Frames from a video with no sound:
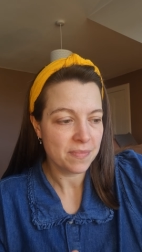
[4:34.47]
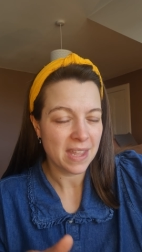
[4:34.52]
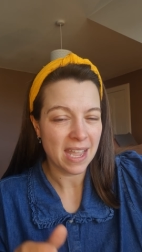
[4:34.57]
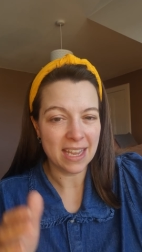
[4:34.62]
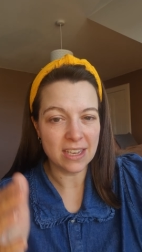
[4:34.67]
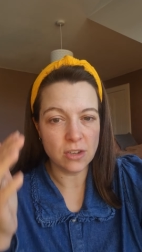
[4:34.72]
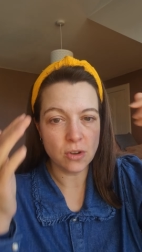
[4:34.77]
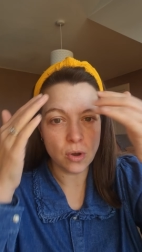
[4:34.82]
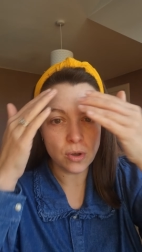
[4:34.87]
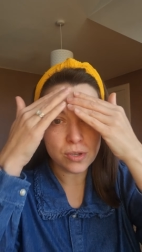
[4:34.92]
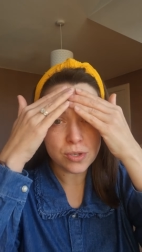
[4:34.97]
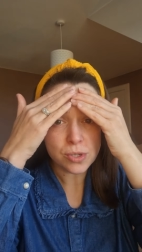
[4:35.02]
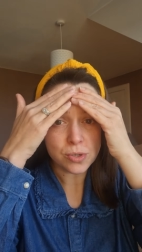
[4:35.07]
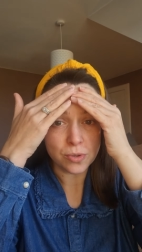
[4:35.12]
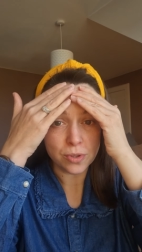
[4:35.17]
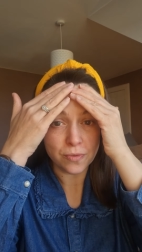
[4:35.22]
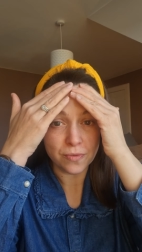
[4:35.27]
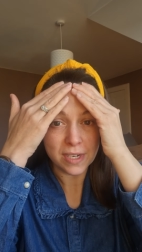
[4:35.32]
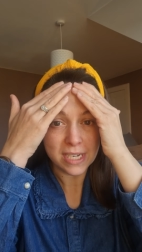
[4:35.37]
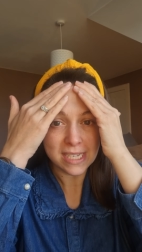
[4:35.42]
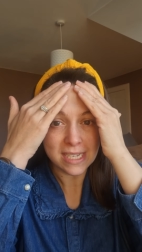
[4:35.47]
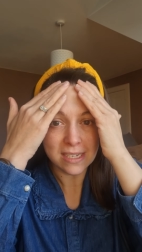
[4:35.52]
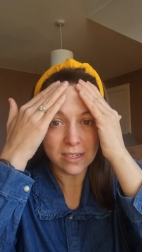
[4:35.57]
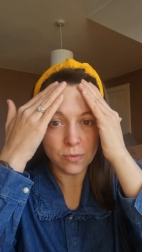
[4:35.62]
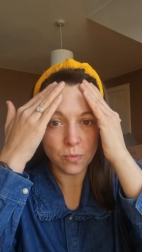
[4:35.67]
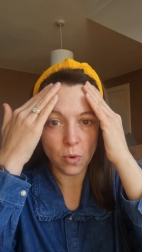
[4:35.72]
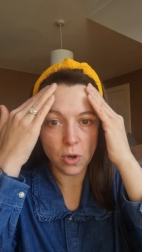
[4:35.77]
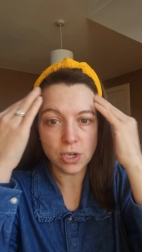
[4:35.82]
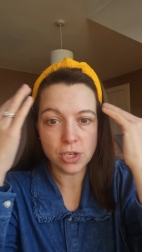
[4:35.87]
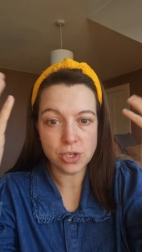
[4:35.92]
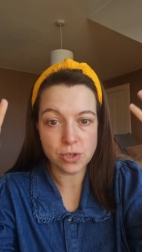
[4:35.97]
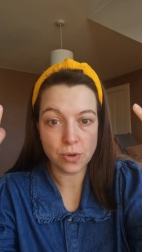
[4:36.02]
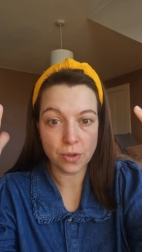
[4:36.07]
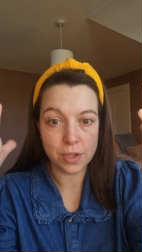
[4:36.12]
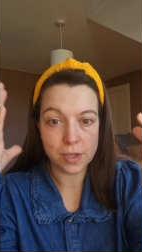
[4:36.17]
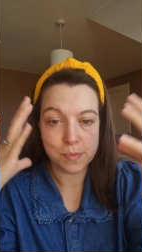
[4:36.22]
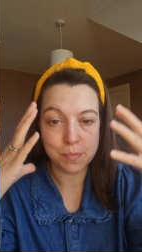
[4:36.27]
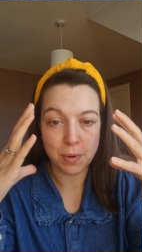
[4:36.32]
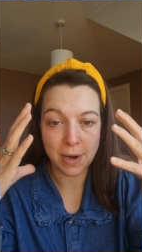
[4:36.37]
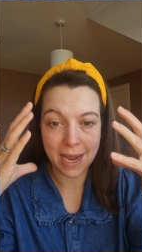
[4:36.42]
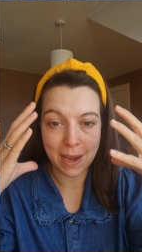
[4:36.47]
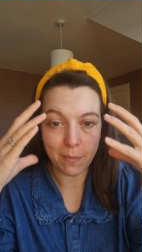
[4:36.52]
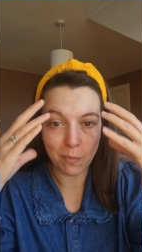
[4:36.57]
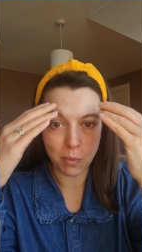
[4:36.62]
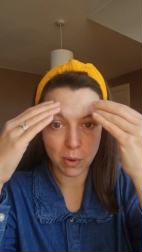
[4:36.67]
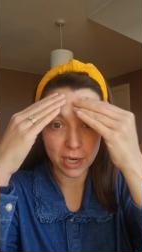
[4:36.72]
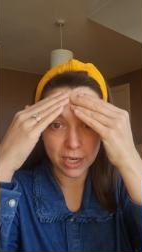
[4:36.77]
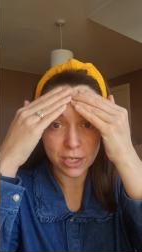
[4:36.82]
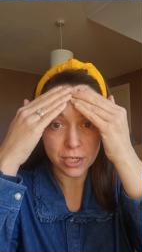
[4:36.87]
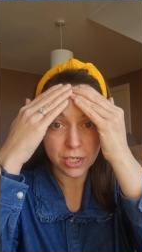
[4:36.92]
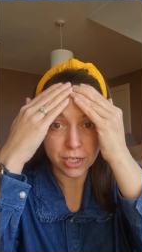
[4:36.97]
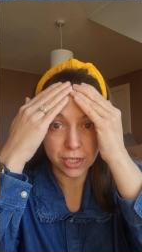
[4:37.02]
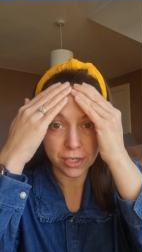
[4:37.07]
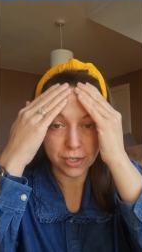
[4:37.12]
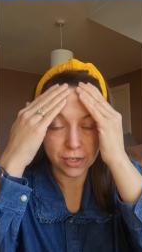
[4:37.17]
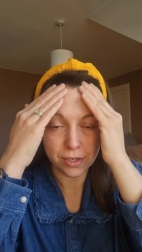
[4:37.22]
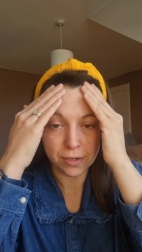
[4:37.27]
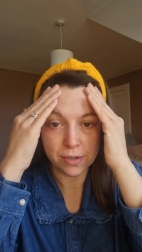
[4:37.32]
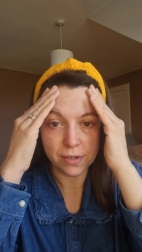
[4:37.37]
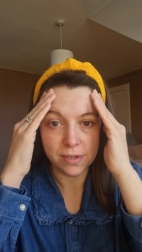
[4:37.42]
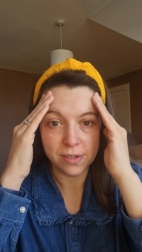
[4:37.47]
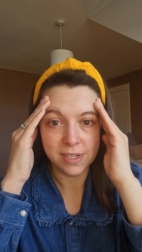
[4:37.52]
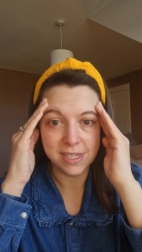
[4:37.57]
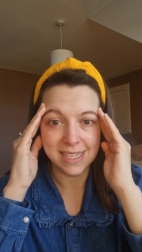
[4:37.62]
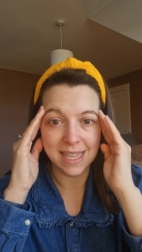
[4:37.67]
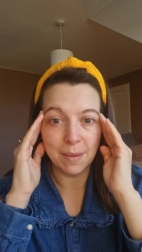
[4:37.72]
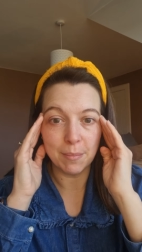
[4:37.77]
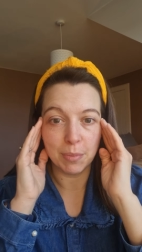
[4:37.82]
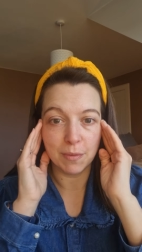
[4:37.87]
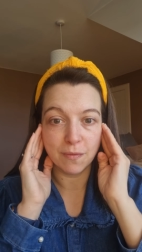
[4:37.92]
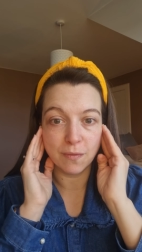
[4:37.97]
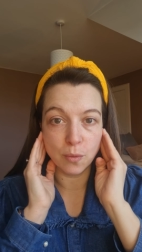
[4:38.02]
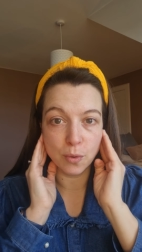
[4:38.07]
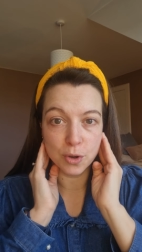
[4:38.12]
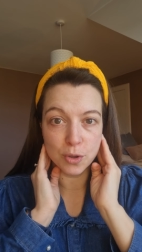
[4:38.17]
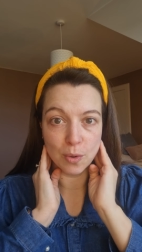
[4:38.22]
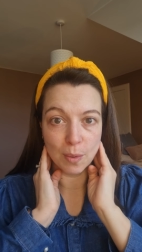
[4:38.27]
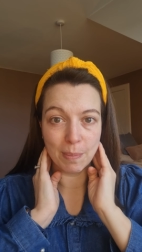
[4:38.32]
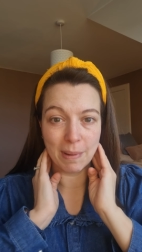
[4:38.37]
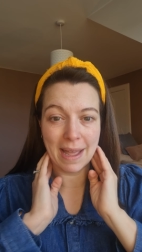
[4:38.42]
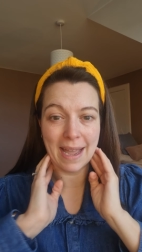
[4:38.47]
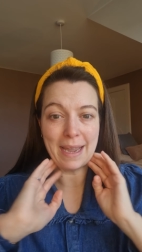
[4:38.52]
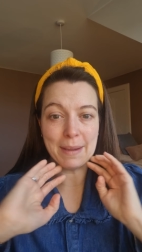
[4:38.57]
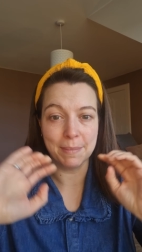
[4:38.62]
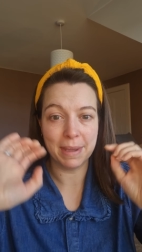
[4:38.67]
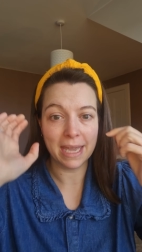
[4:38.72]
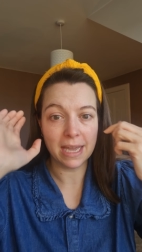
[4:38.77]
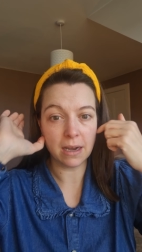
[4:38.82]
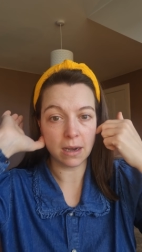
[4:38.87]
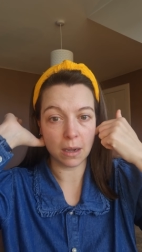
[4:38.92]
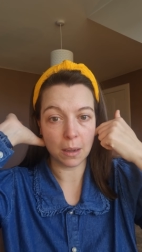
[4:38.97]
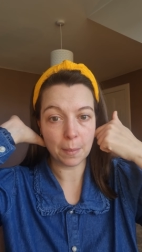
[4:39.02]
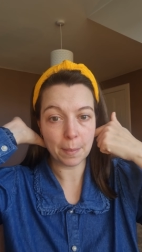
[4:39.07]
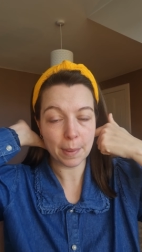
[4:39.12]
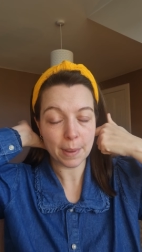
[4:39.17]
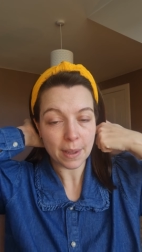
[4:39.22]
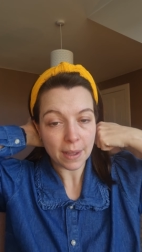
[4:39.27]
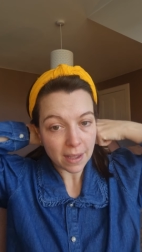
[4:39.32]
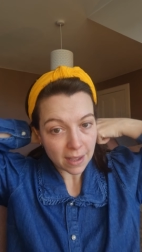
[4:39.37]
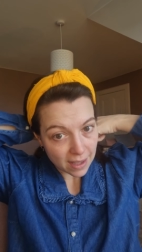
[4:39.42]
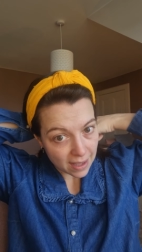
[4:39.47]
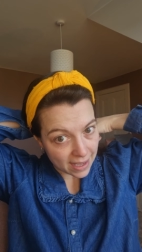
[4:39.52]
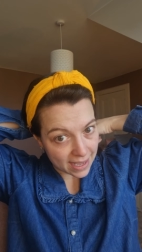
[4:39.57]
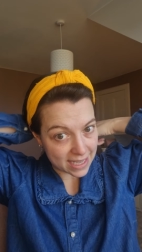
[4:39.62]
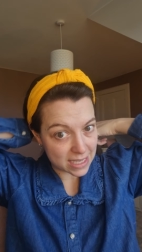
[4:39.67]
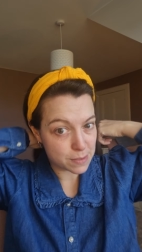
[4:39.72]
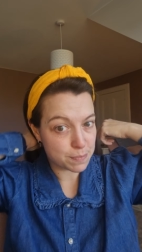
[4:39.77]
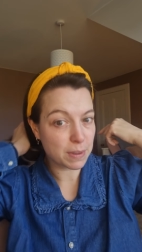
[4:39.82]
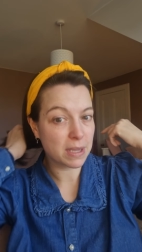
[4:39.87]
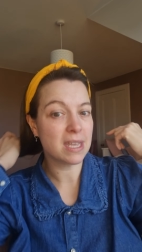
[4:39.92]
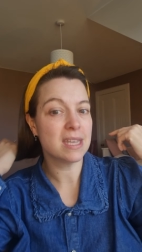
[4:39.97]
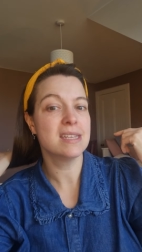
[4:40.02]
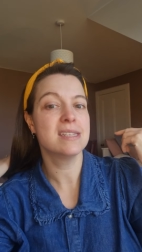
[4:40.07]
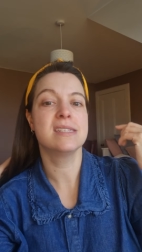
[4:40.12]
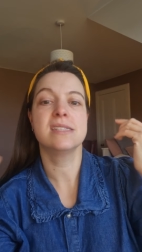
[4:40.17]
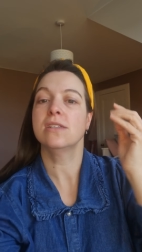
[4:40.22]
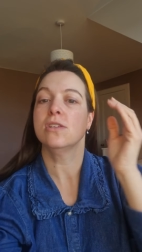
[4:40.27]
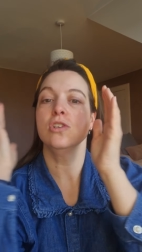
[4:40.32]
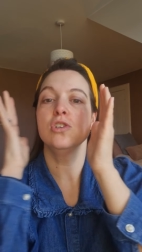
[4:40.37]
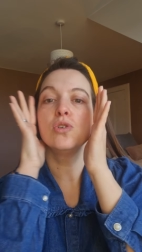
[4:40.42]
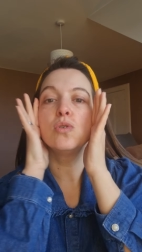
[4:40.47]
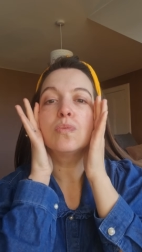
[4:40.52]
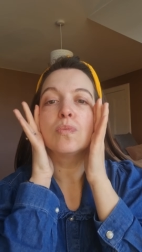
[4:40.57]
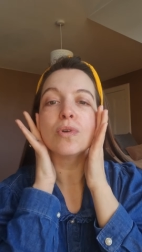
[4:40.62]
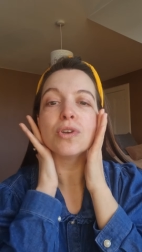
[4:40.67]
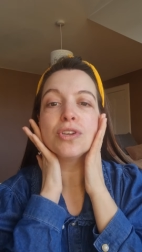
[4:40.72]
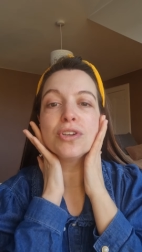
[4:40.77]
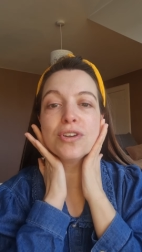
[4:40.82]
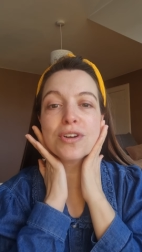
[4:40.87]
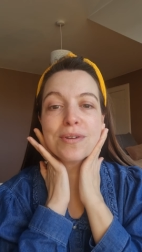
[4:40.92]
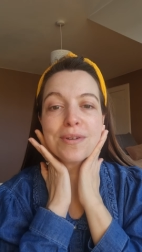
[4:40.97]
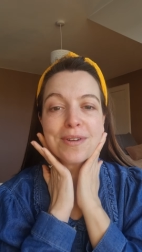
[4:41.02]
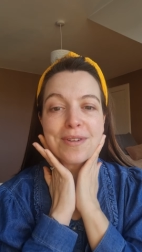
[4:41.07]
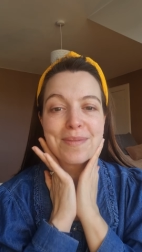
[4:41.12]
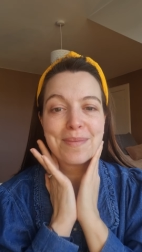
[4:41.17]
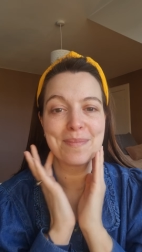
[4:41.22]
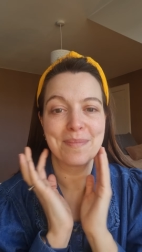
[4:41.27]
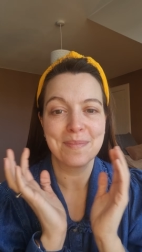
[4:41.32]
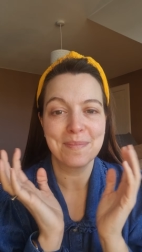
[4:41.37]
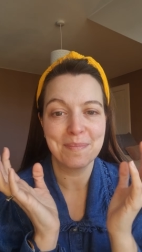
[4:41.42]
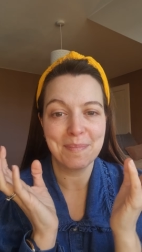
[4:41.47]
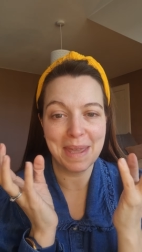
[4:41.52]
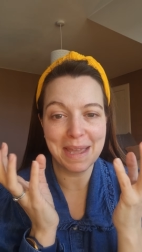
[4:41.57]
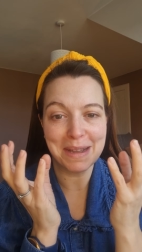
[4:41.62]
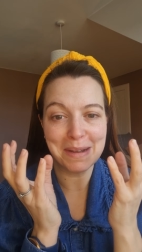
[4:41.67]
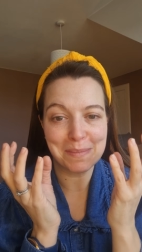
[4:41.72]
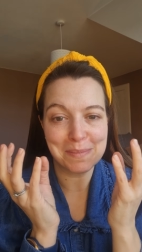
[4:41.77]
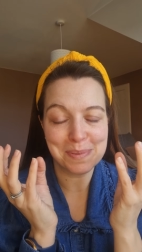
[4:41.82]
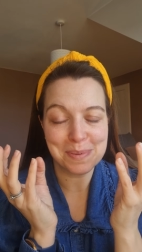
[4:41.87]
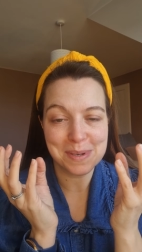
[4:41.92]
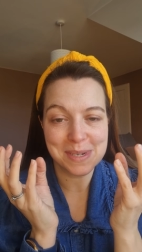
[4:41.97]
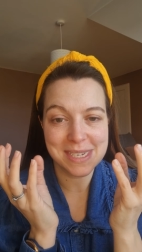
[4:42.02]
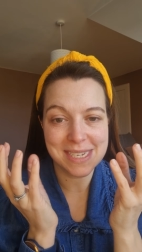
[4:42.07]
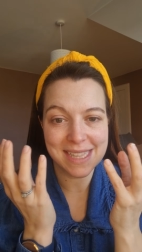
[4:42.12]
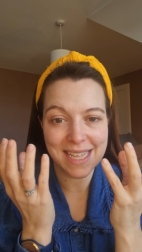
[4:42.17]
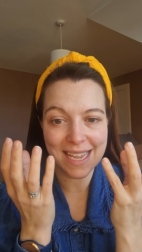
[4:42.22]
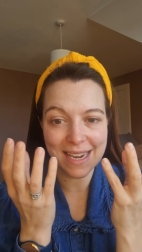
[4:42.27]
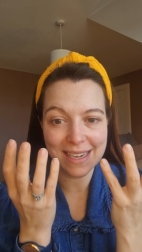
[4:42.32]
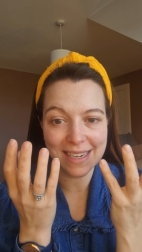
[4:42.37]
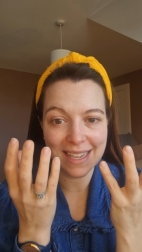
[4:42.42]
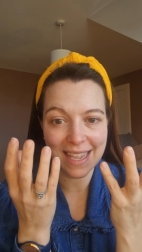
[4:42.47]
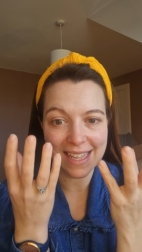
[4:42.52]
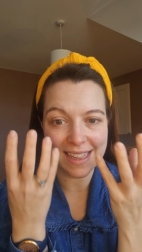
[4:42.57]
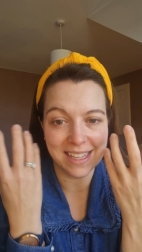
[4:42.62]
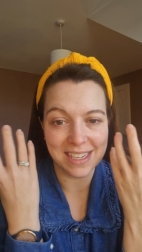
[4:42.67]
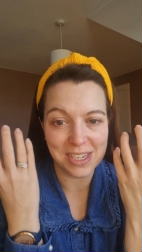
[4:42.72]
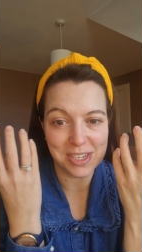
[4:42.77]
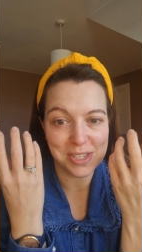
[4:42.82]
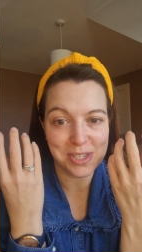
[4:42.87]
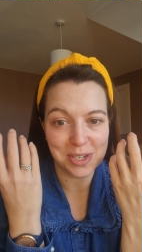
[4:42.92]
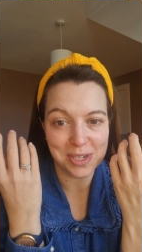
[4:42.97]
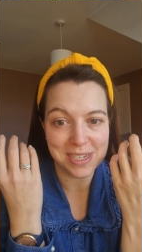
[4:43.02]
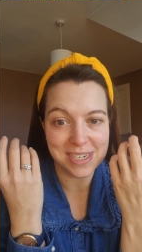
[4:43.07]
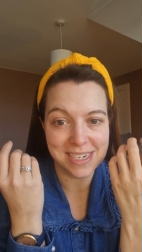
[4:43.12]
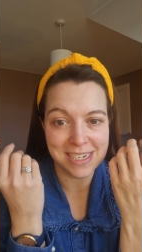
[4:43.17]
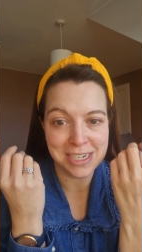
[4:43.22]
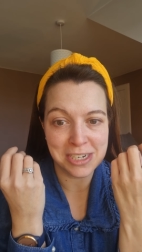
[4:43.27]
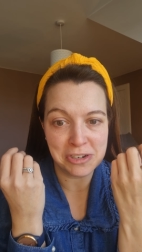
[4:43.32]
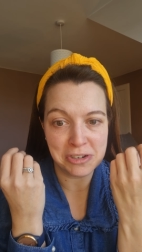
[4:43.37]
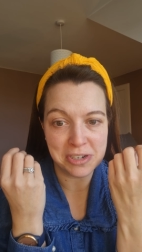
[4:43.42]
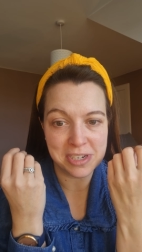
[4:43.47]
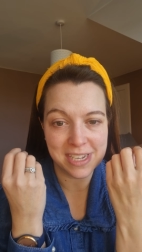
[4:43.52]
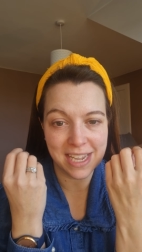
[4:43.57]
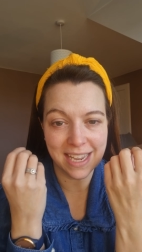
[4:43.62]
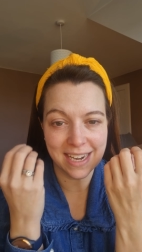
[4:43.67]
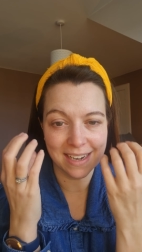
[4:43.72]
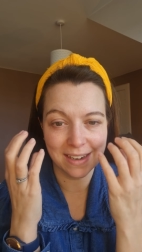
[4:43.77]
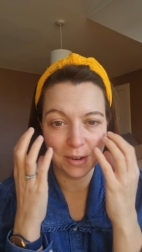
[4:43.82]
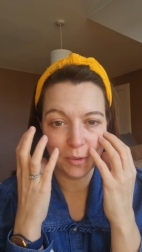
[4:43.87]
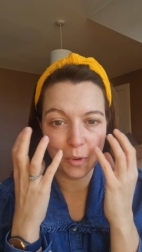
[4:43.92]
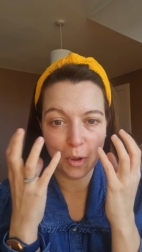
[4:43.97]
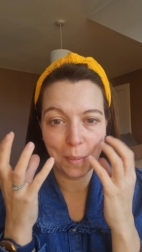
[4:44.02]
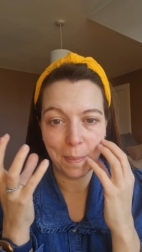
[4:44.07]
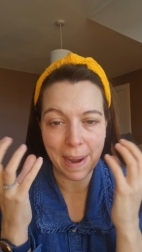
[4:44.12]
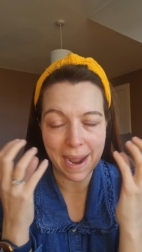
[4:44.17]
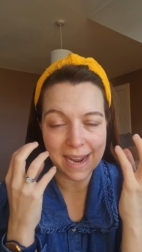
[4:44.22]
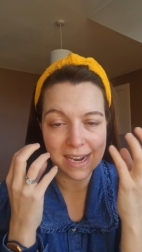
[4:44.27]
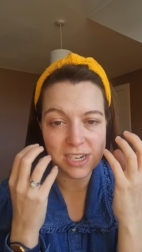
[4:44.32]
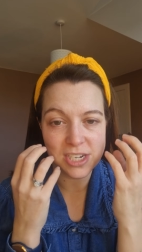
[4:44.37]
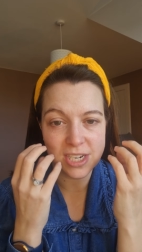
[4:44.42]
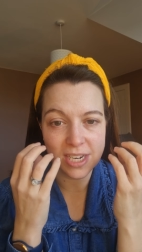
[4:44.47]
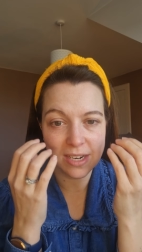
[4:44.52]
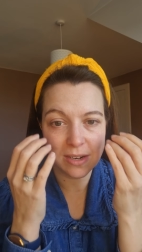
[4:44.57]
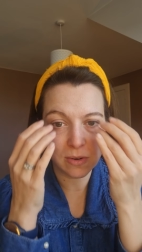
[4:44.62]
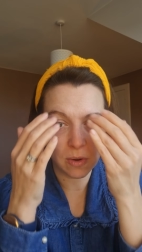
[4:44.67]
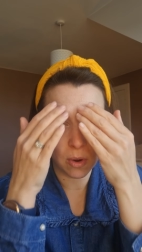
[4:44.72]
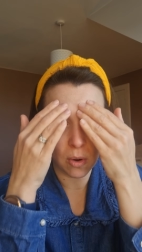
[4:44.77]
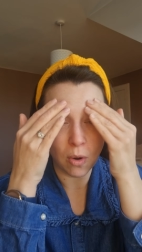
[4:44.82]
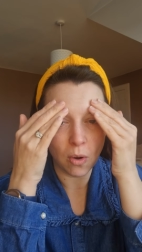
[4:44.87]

And you also, the reason you want to do all this prep work to your skin before you apply makeup is because you don't want your makeup to then get like sucked into your skin and go all patchy and